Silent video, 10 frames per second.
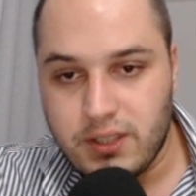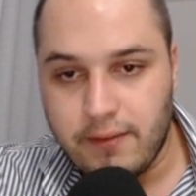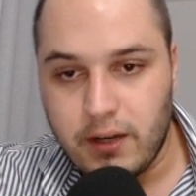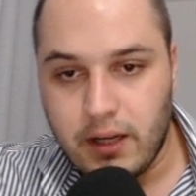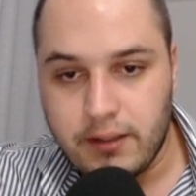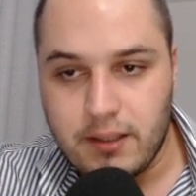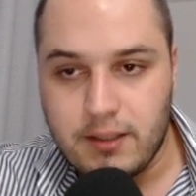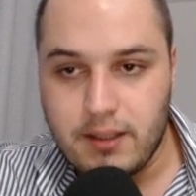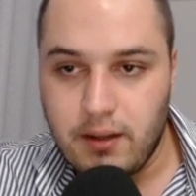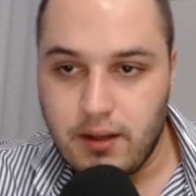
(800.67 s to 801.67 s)

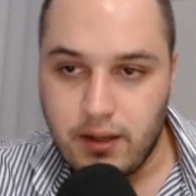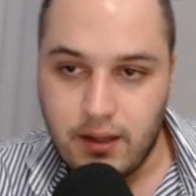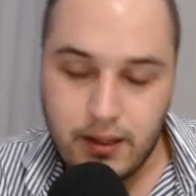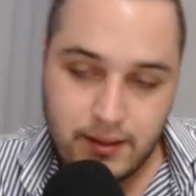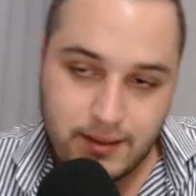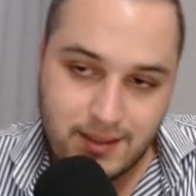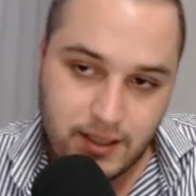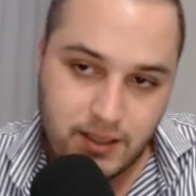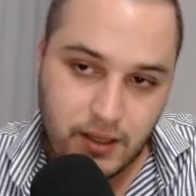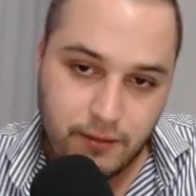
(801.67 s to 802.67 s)

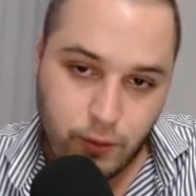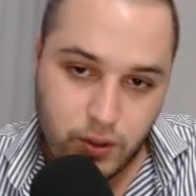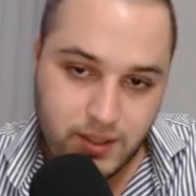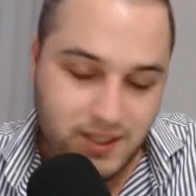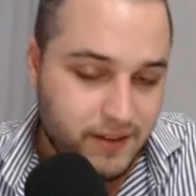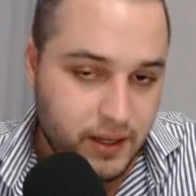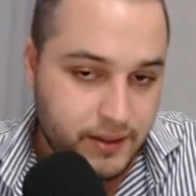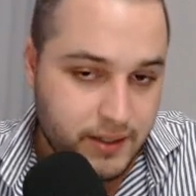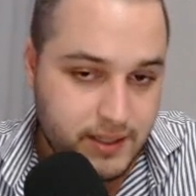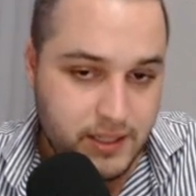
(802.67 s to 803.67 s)

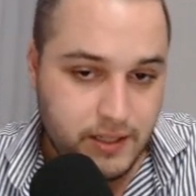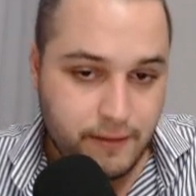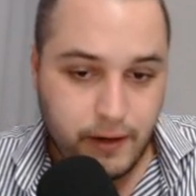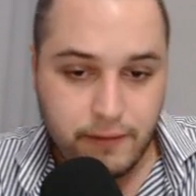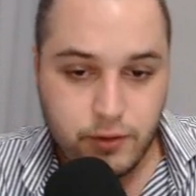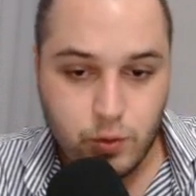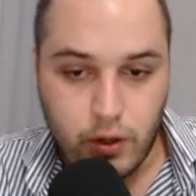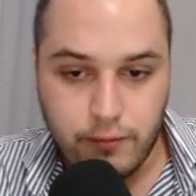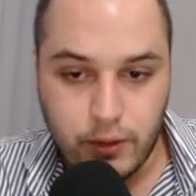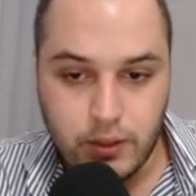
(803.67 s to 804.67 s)
765
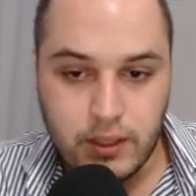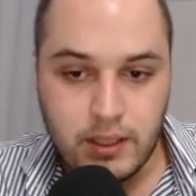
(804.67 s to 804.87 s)
square foot,